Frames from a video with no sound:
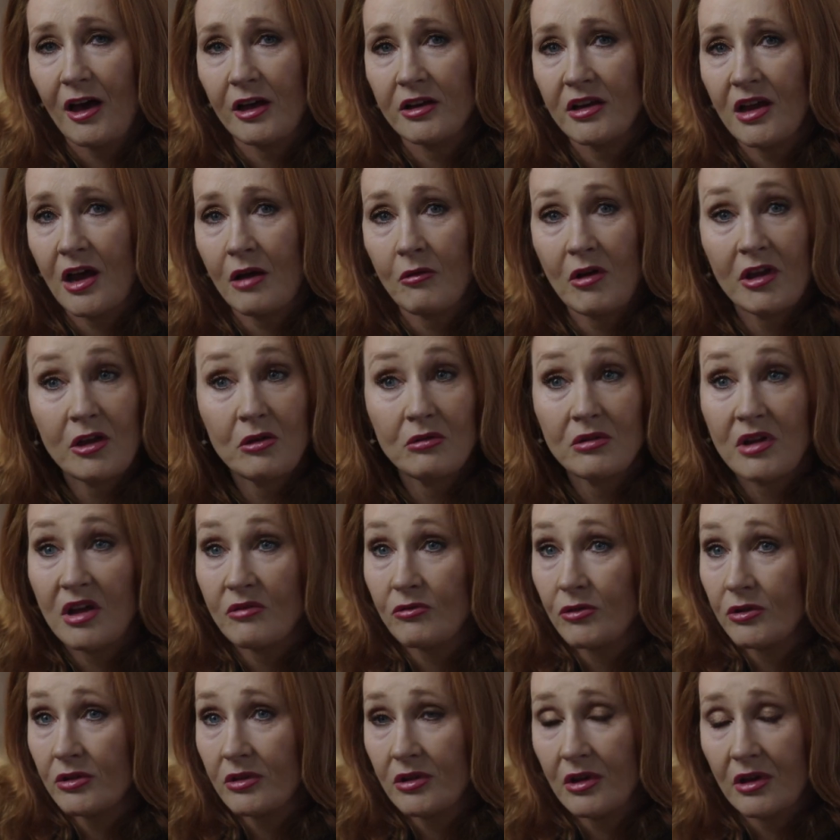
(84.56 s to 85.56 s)
and now I own
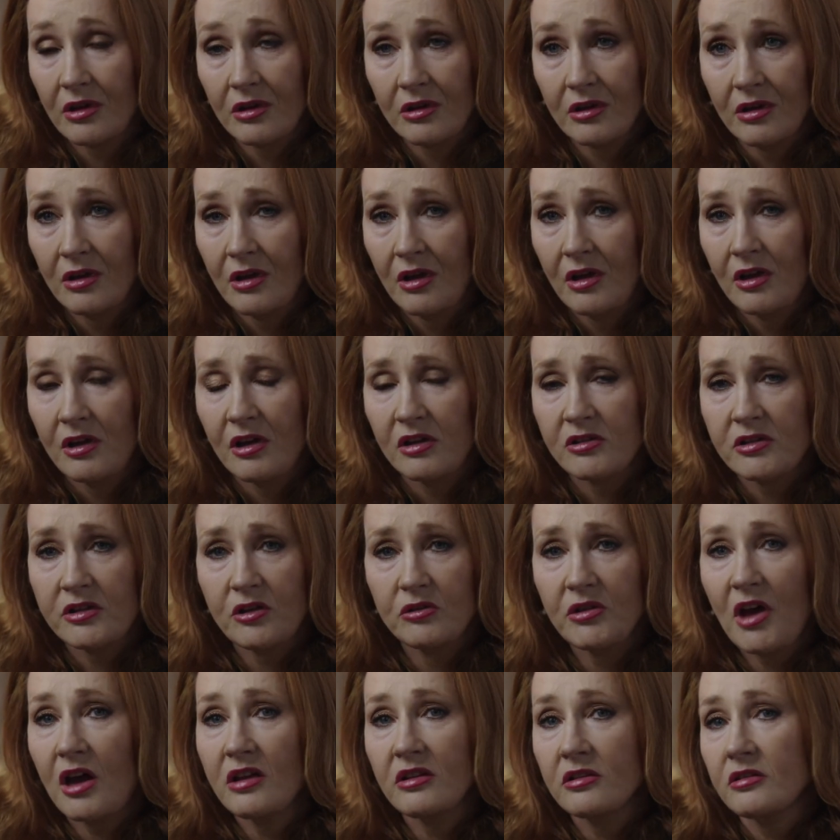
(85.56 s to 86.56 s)
everything.
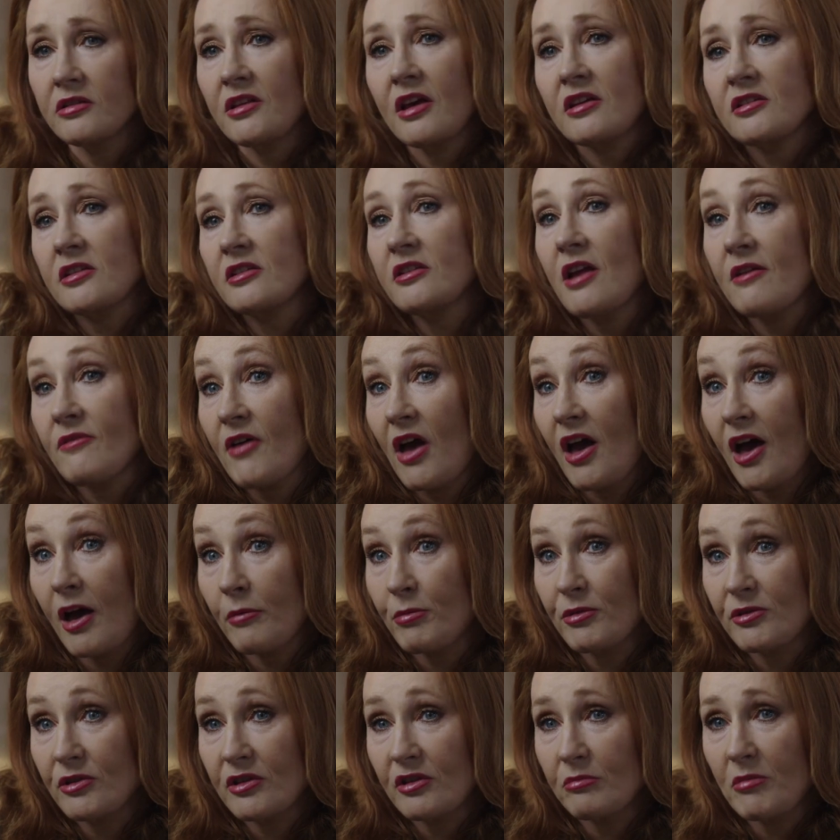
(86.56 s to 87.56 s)
So that that's never
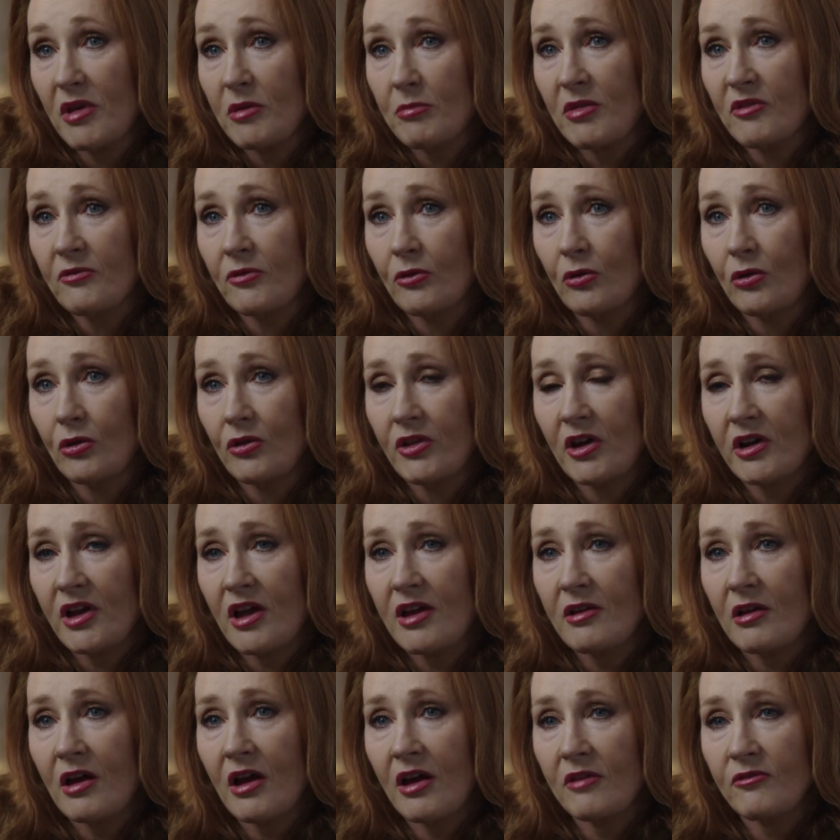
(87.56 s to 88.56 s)
happened to me before. That
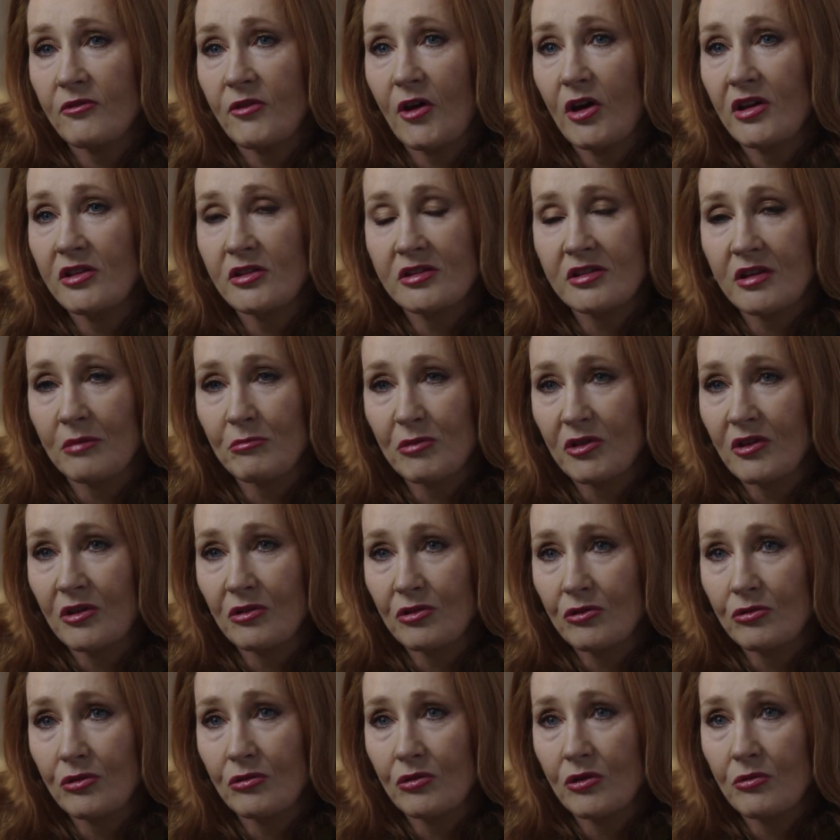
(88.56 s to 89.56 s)
I, I find
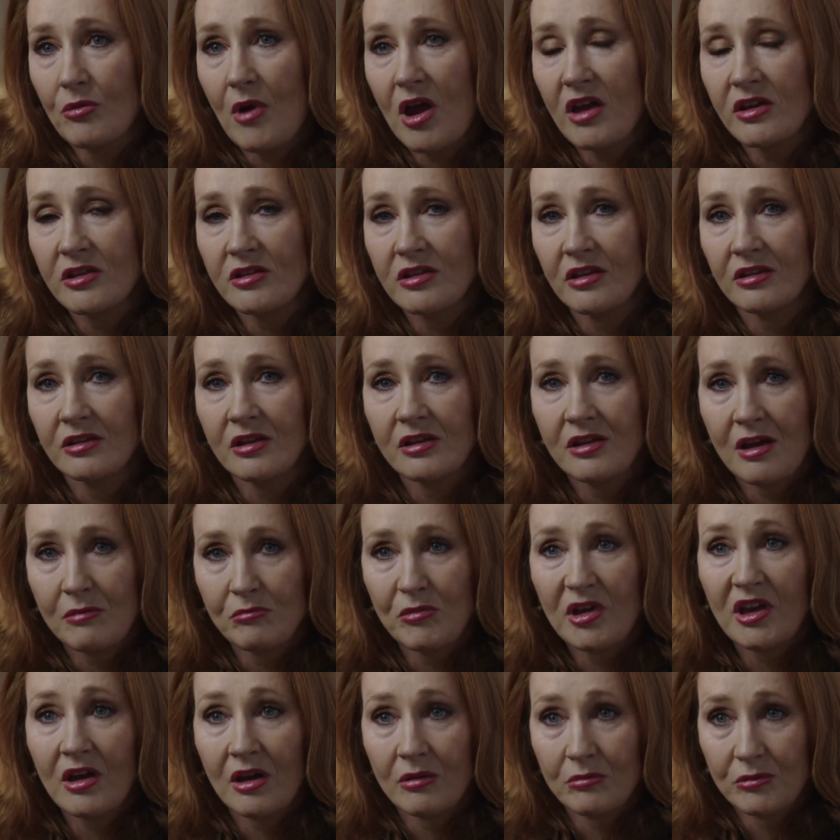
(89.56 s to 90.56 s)
something through the writing that
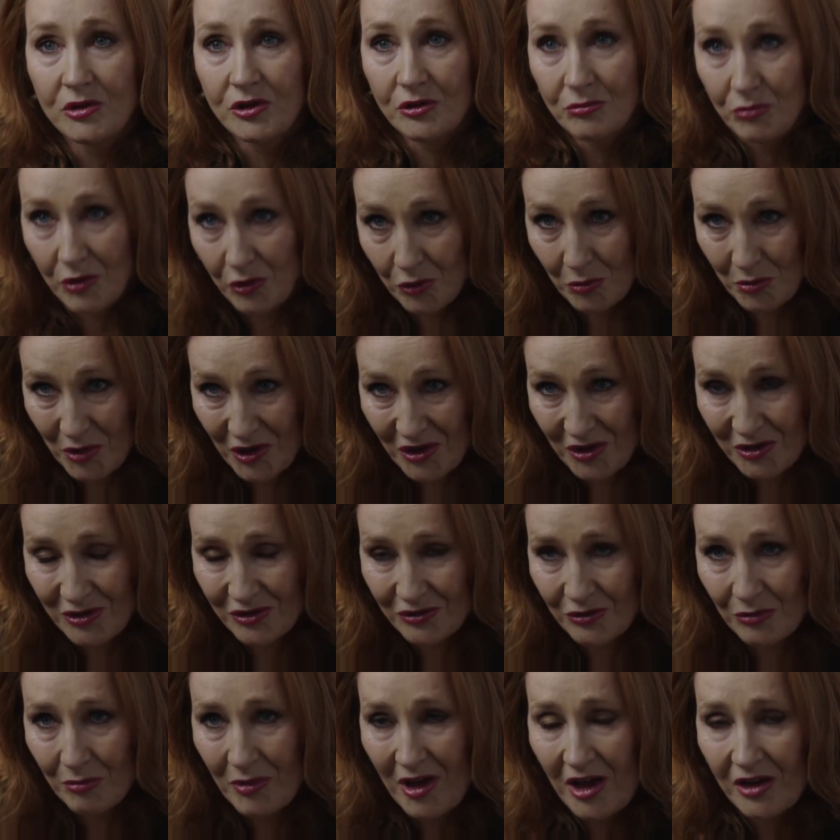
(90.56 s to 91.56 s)
then becomes a real
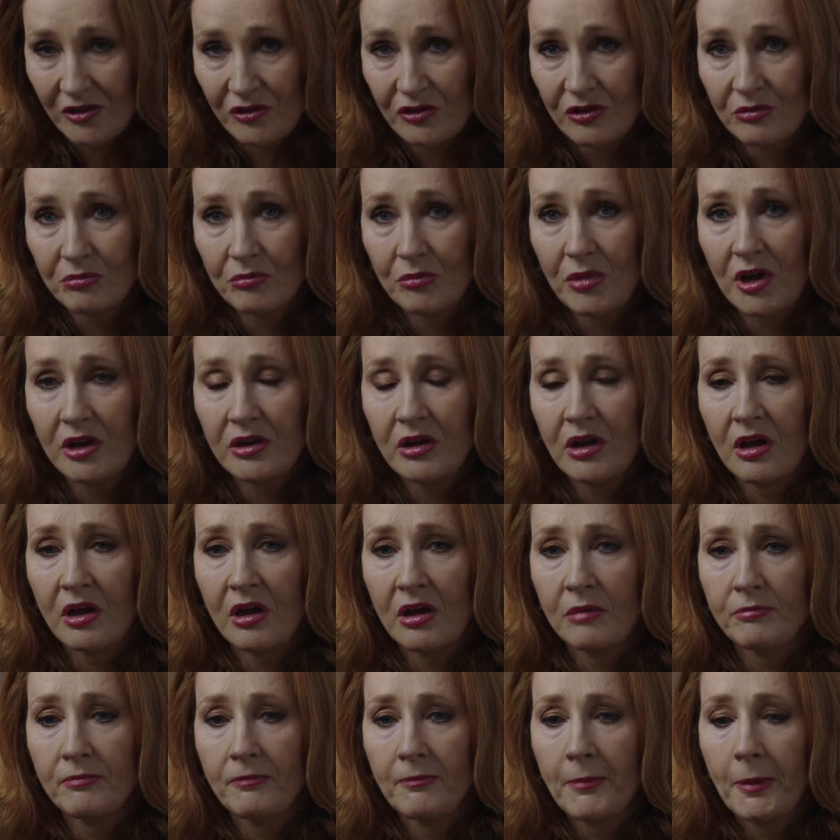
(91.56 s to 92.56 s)
personal passion. But
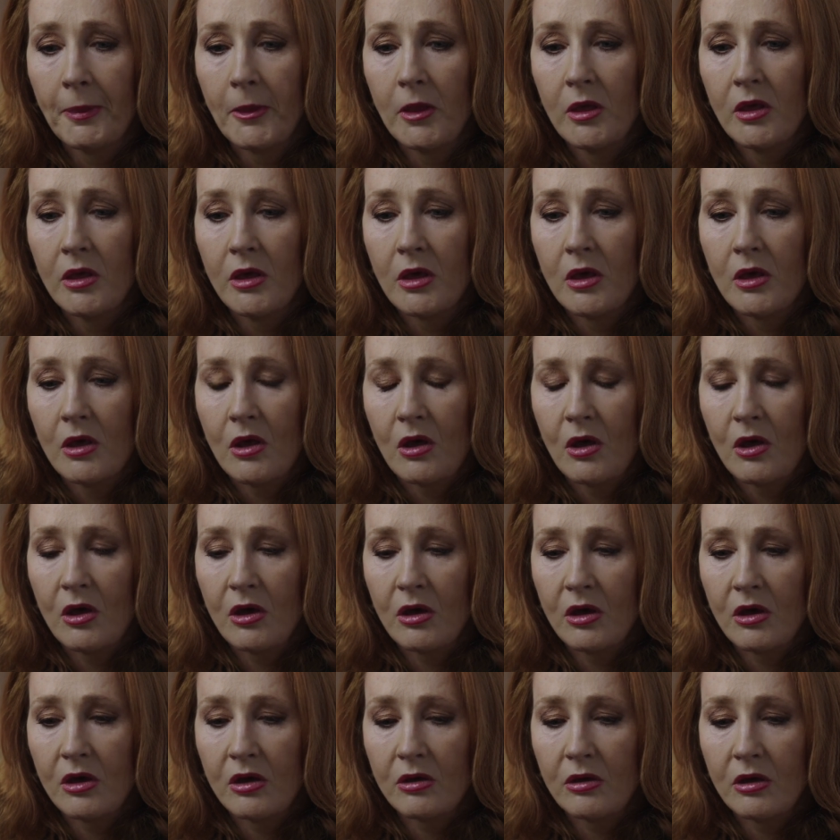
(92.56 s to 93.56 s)
um,
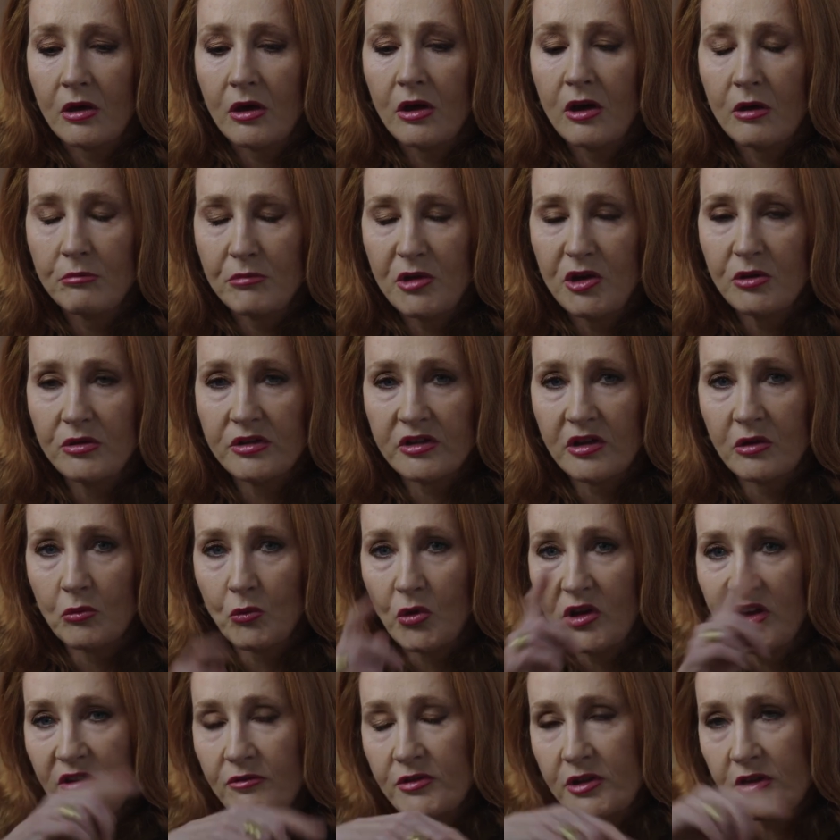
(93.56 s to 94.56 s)
her her music
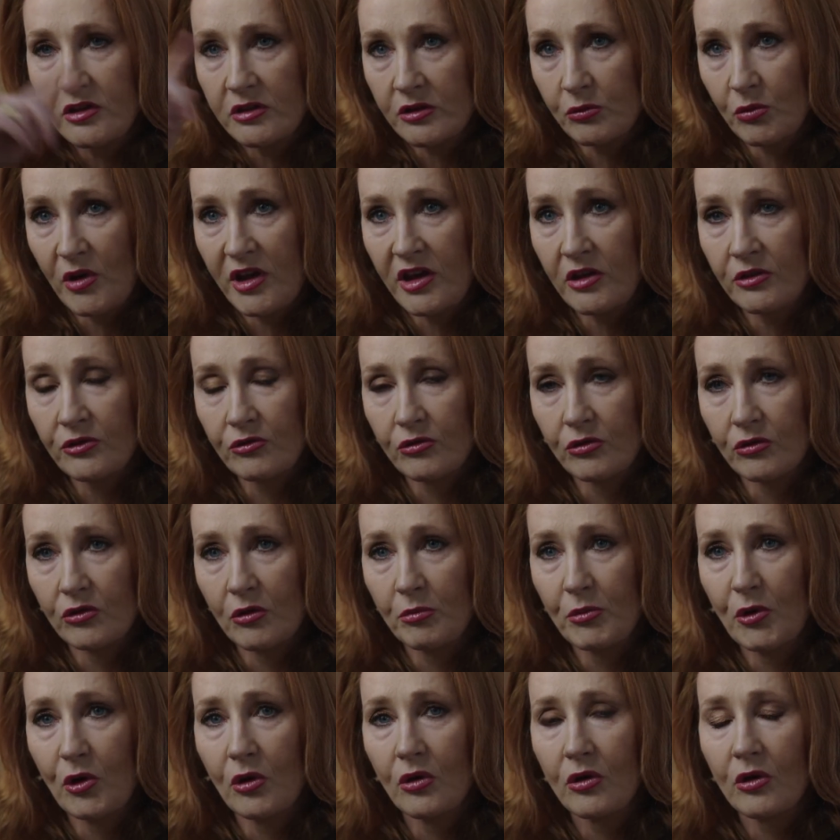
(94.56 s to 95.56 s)
weaves its way through
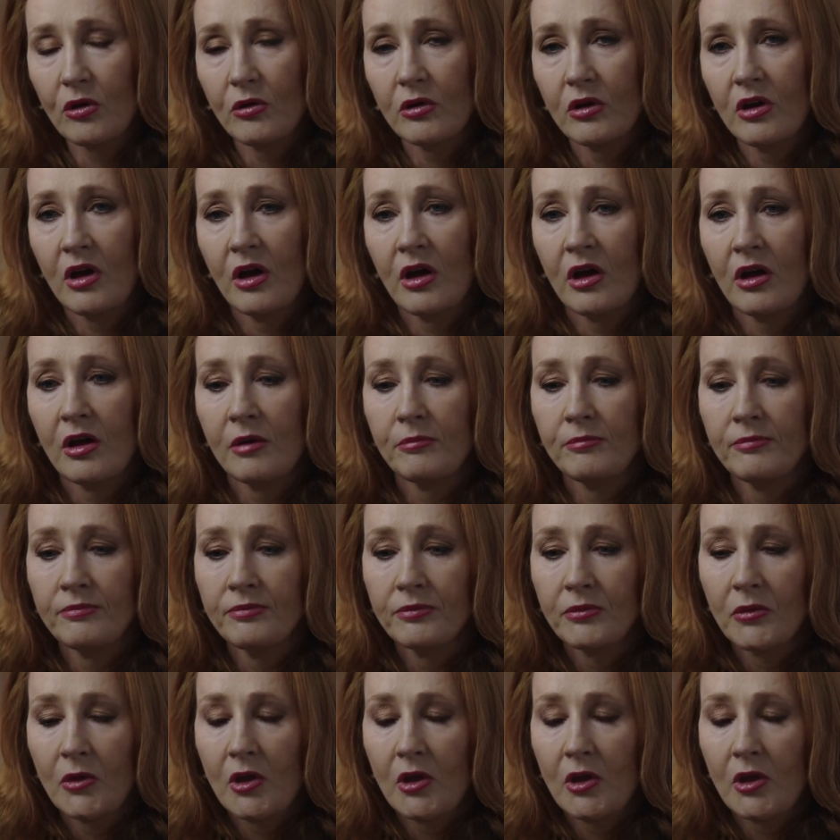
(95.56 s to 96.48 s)
the book. Um,